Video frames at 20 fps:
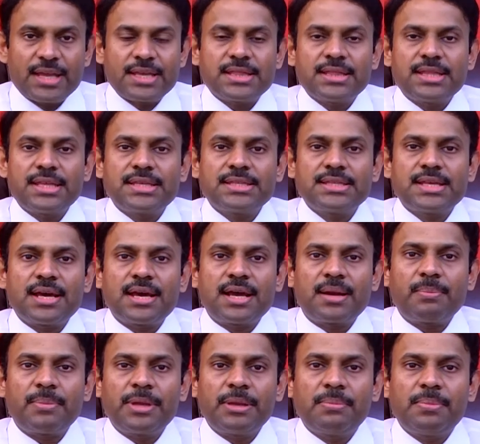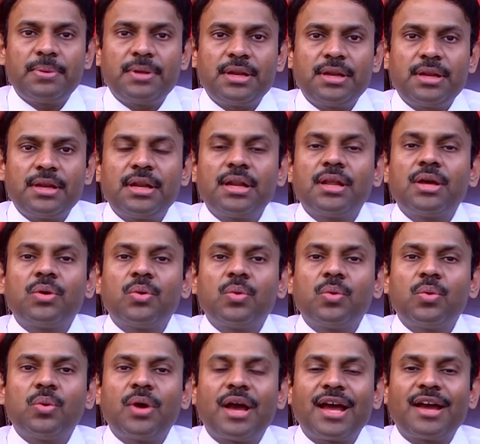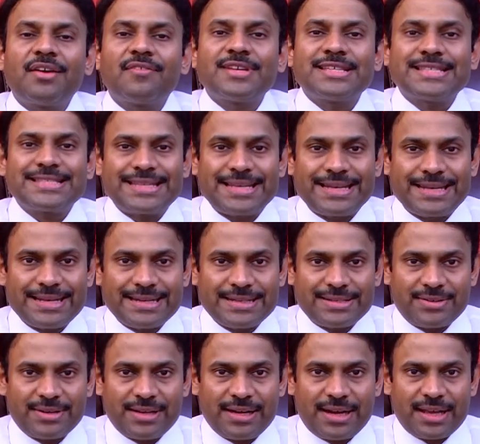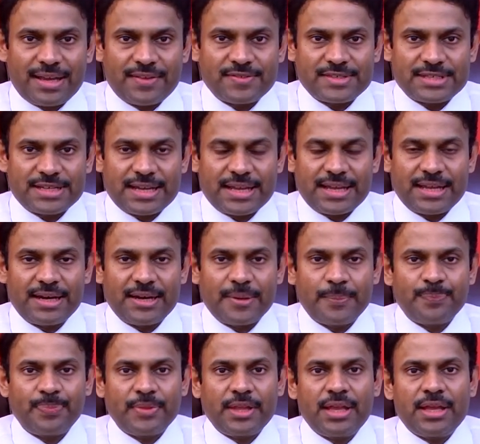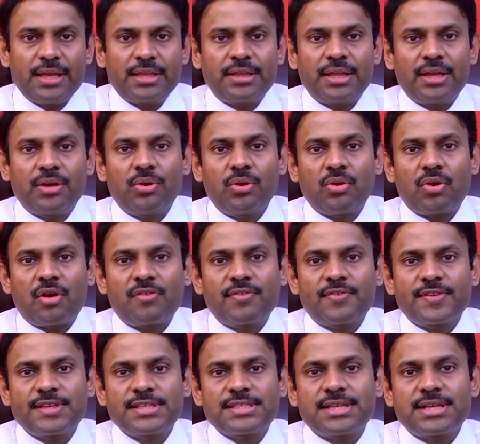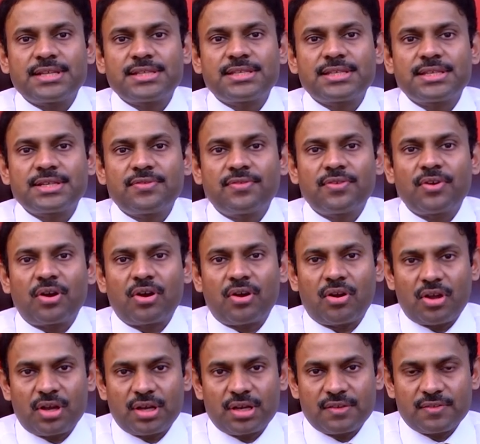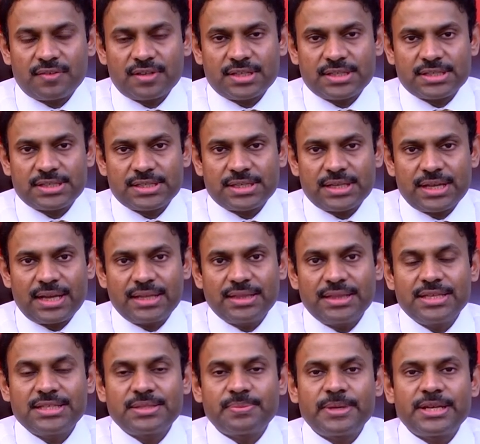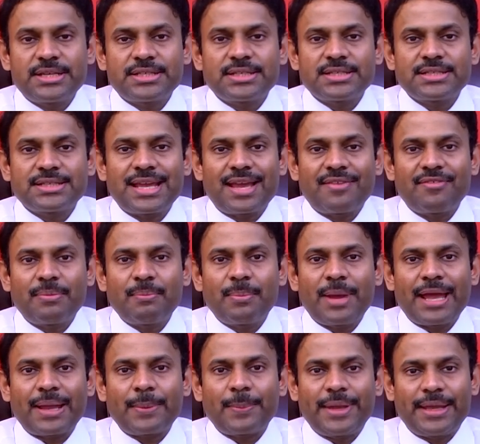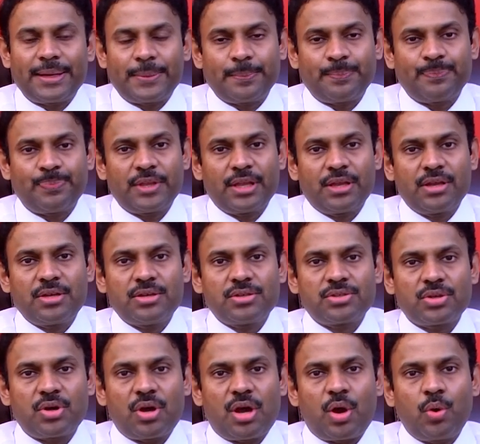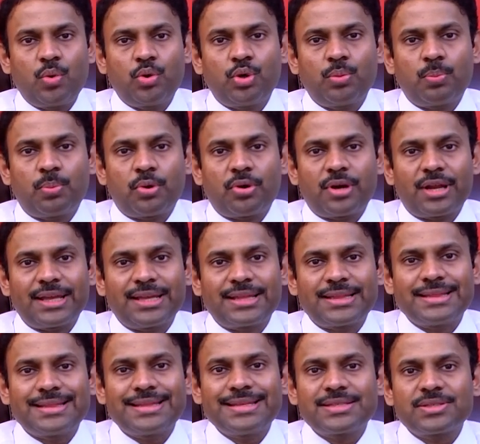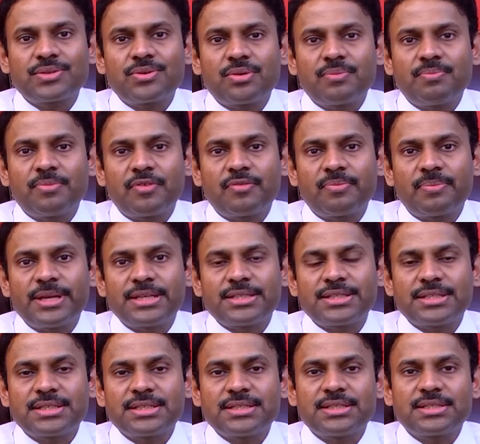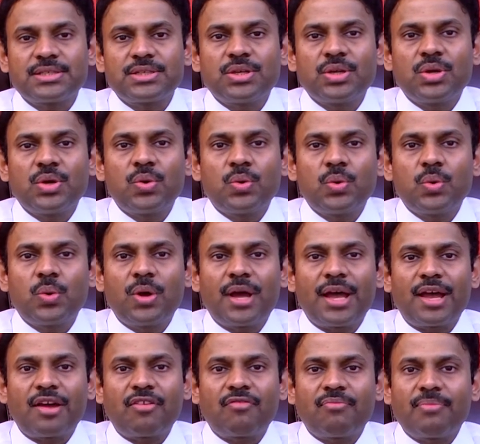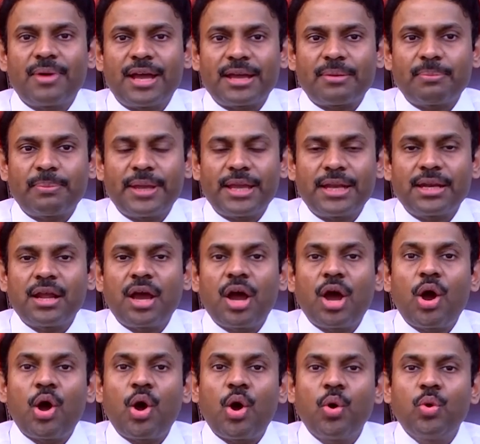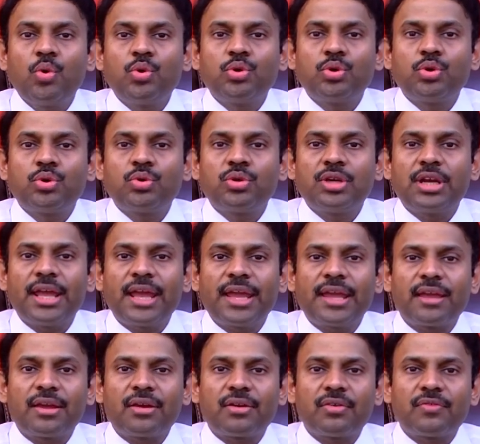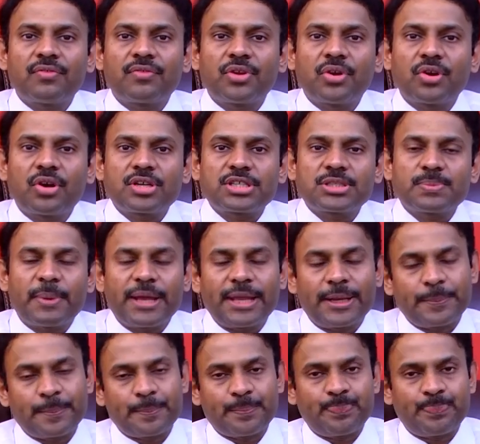These are people who have a sedentary lifestyle. They go to office and sit for long hours, and these patients have a back pain. So how to protect this group of patients who have back pain? How to take care of your spine?